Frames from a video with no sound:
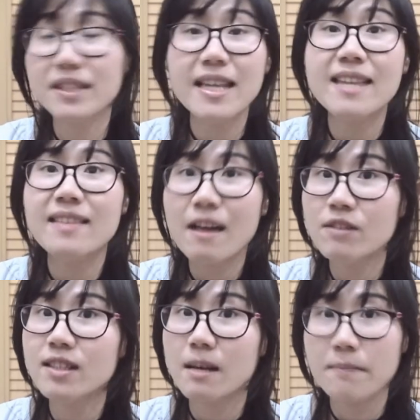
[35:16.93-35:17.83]
They
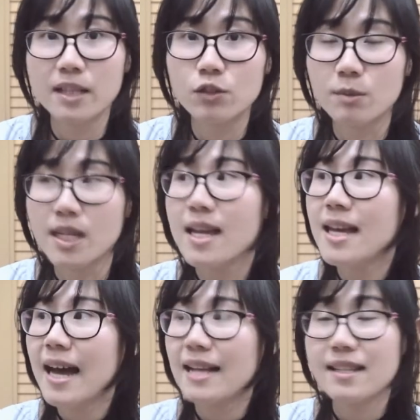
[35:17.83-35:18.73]
never got back to me.
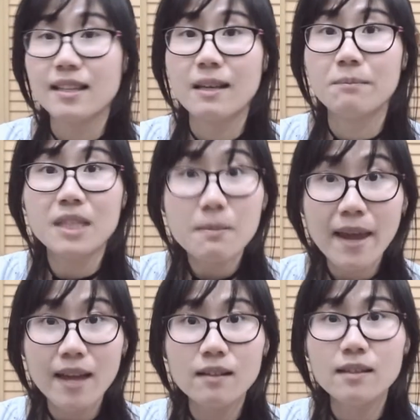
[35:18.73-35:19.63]
I sent them
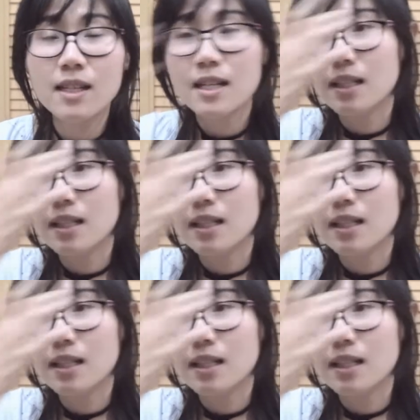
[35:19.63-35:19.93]
email